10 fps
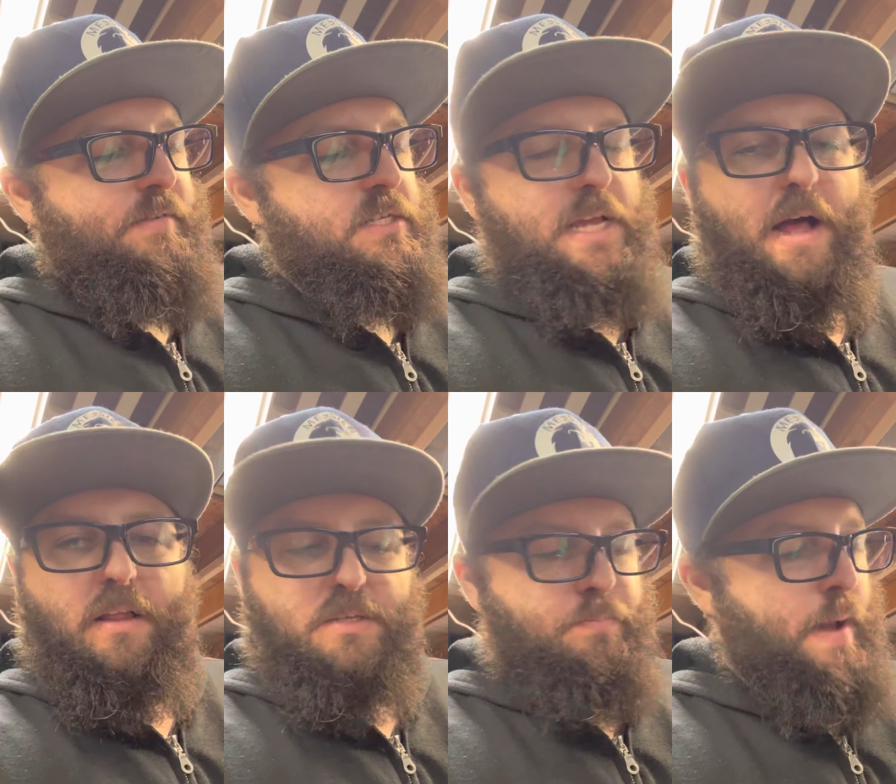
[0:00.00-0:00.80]
is
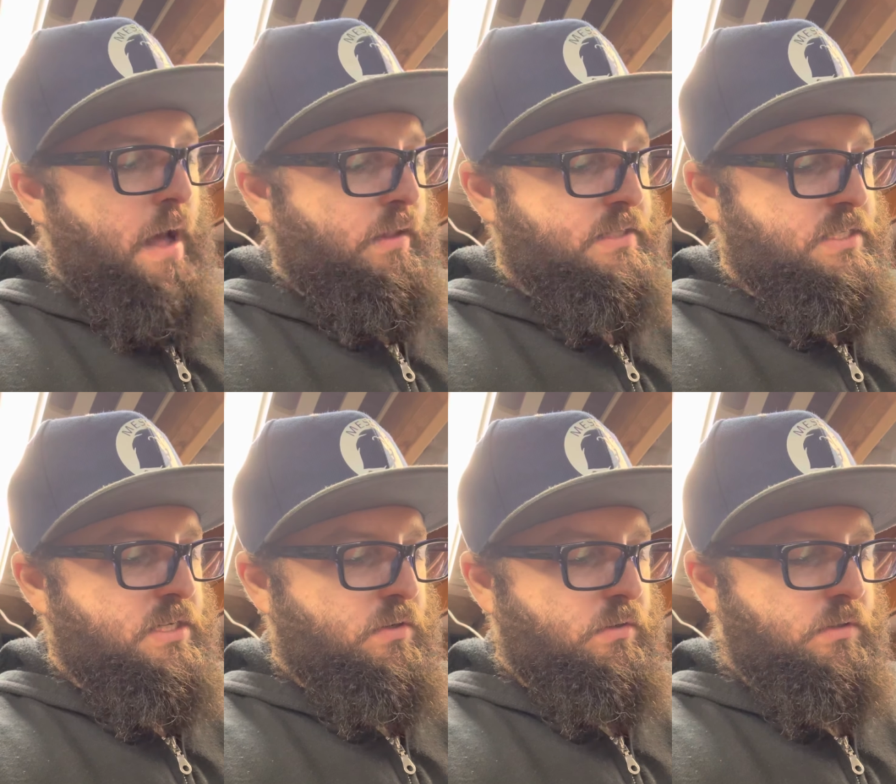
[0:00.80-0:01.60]
LS Balance
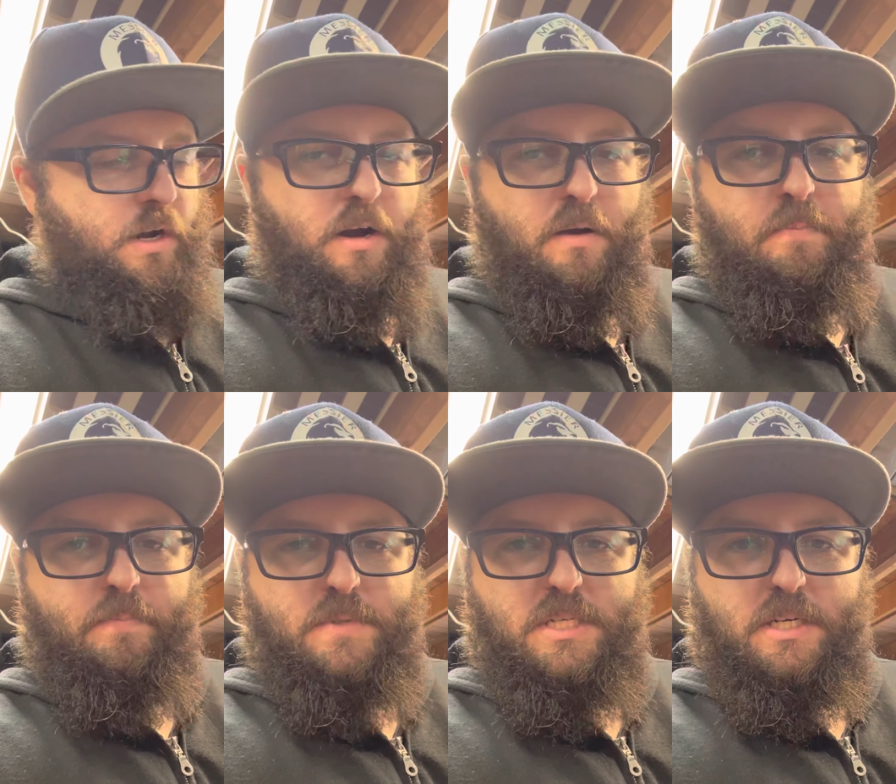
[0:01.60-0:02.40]
steel.
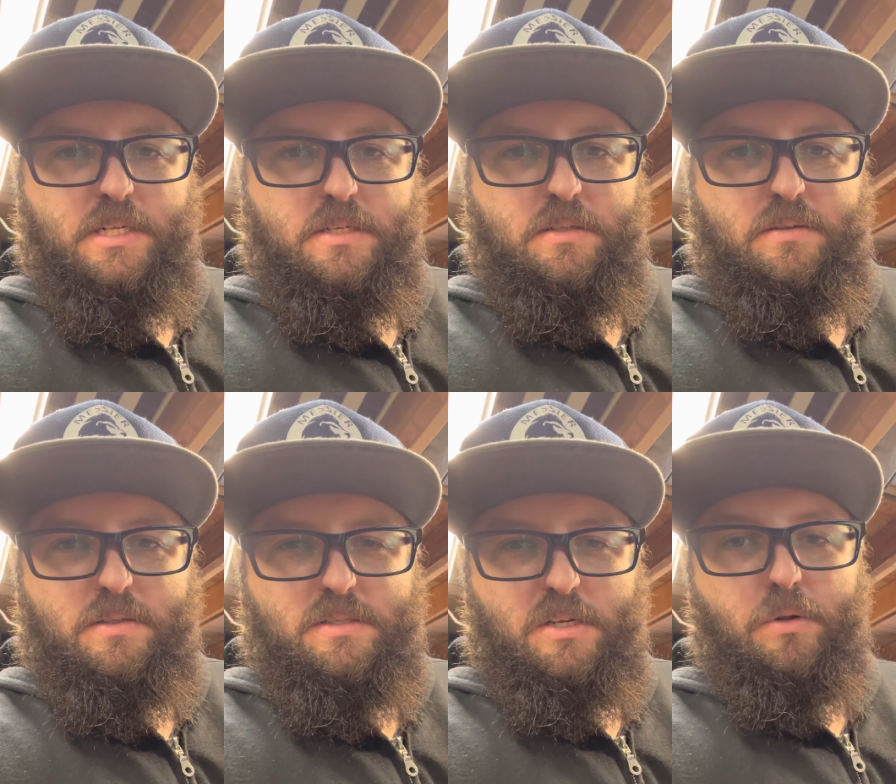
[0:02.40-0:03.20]

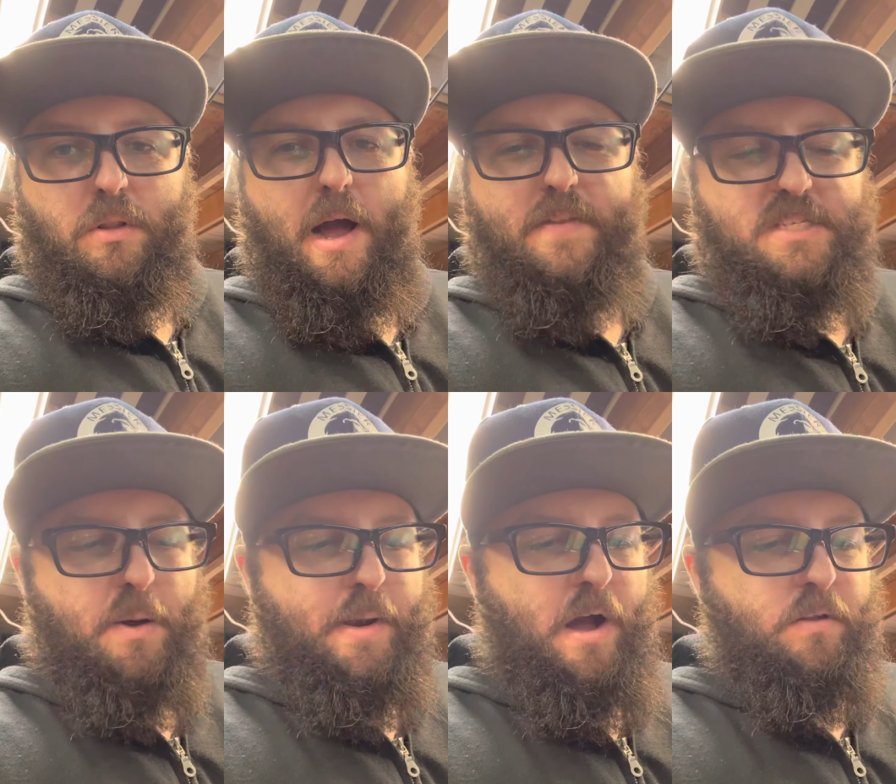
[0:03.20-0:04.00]
It's a new line that's
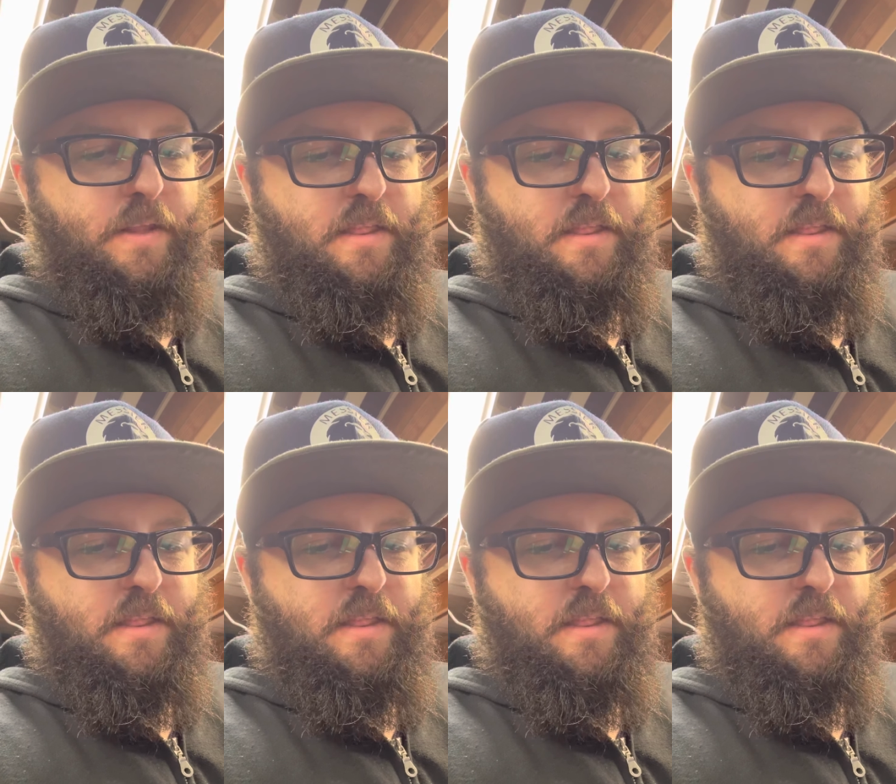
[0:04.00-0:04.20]
coming out.